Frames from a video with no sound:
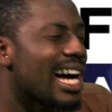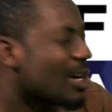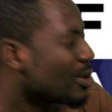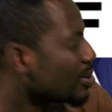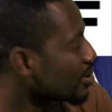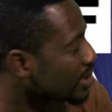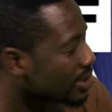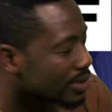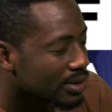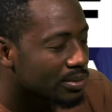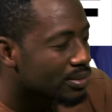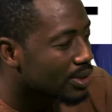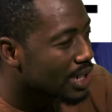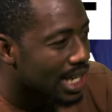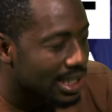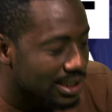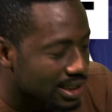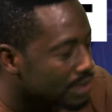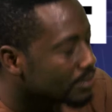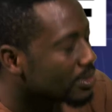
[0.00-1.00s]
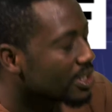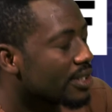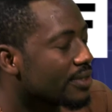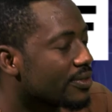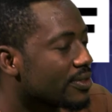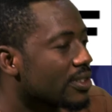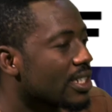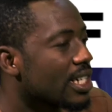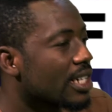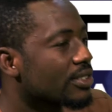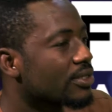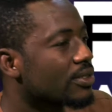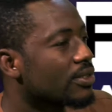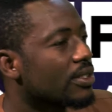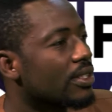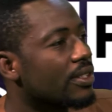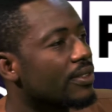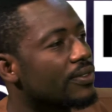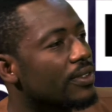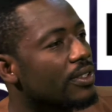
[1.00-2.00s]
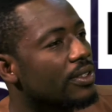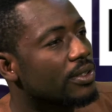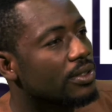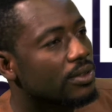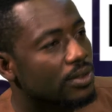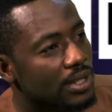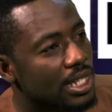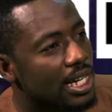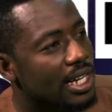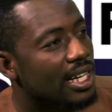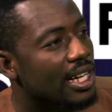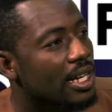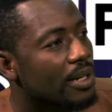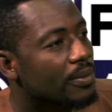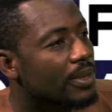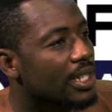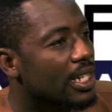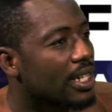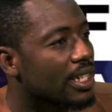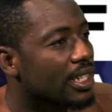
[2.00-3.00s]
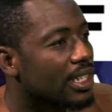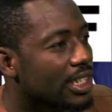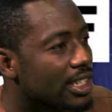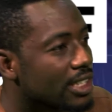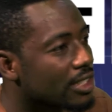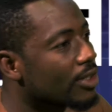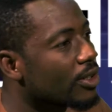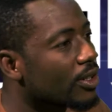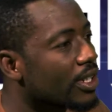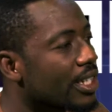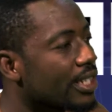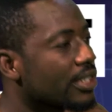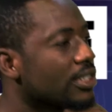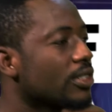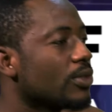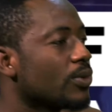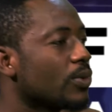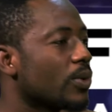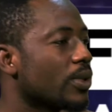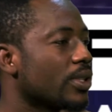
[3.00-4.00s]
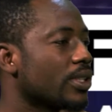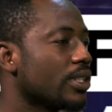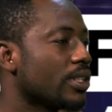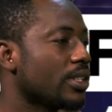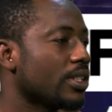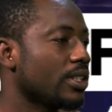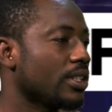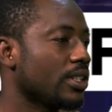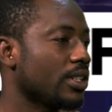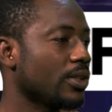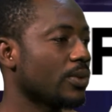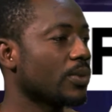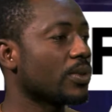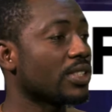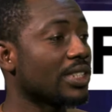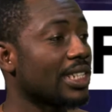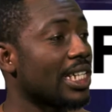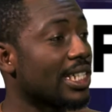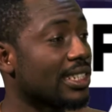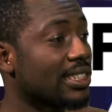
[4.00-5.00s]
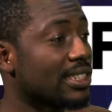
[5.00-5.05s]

I still believe to that school of thought, to that camp, that he's not getting what he was